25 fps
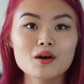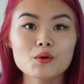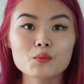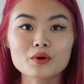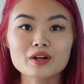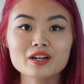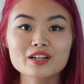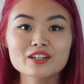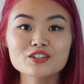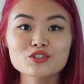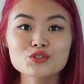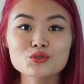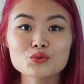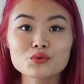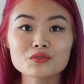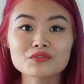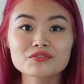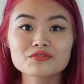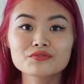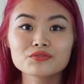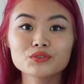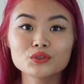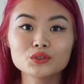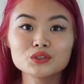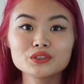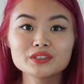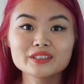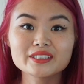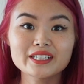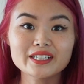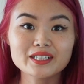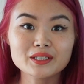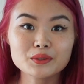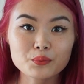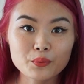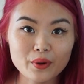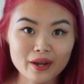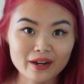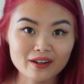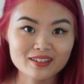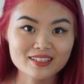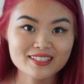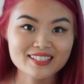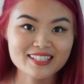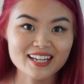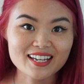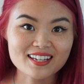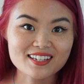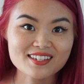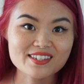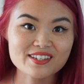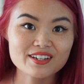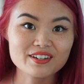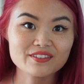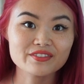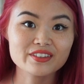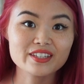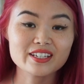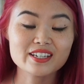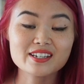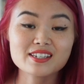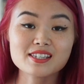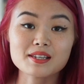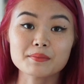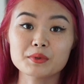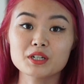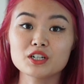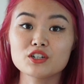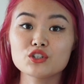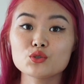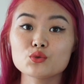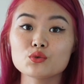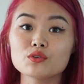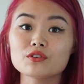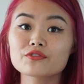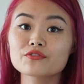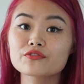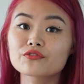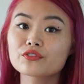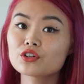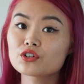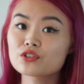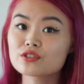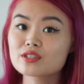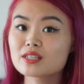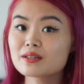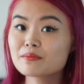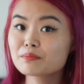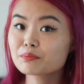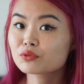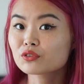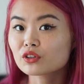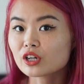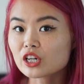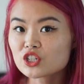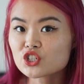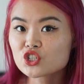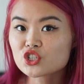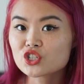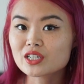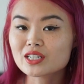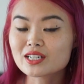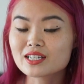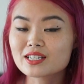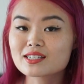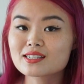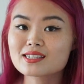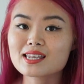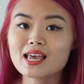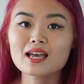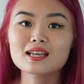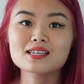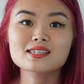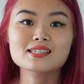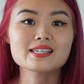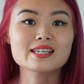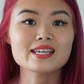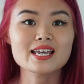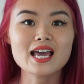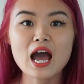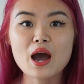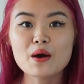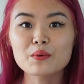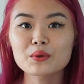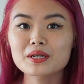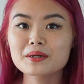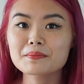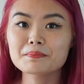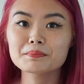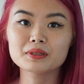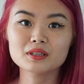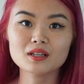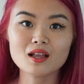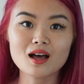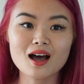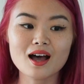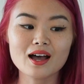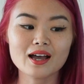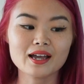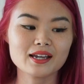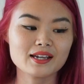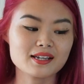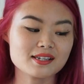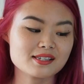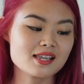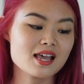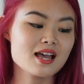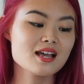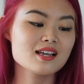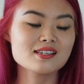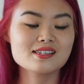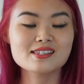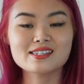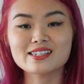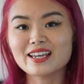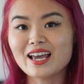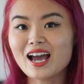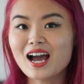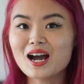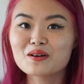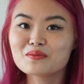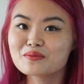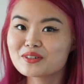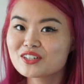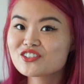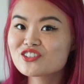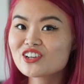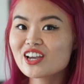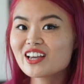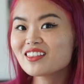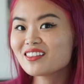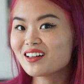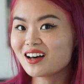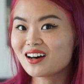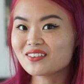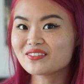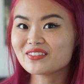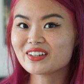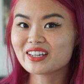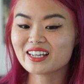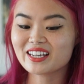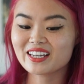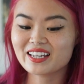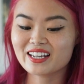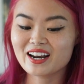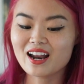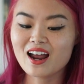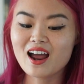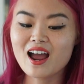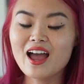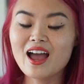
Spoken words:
We're gonna do a full day wear test of this. I'm gonna do a first impressions, see how it applies, see how much I love it.